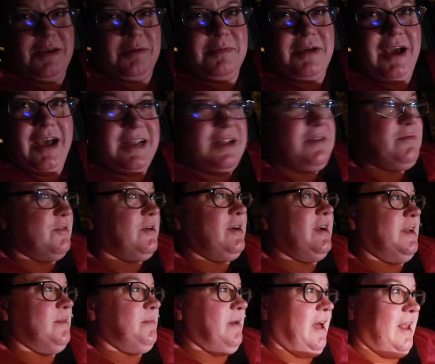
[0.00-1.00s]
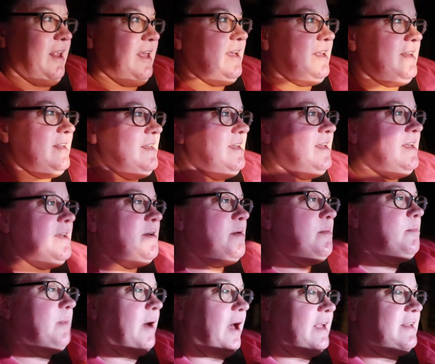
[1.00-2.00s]
I'm kind of worried about it,
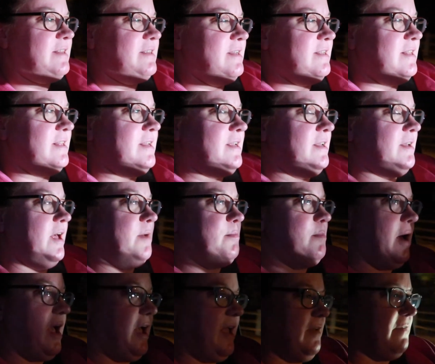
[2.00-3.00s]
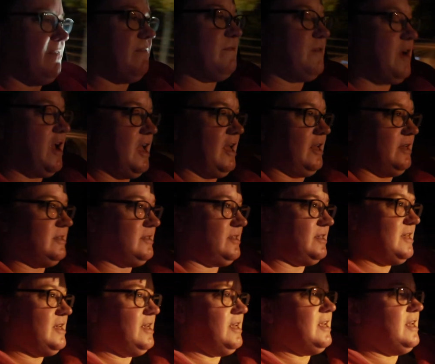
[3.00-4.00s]
but my friend,
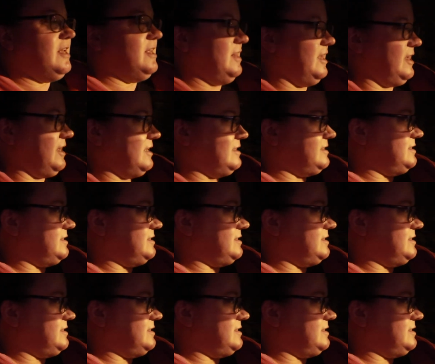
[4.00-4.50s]
like I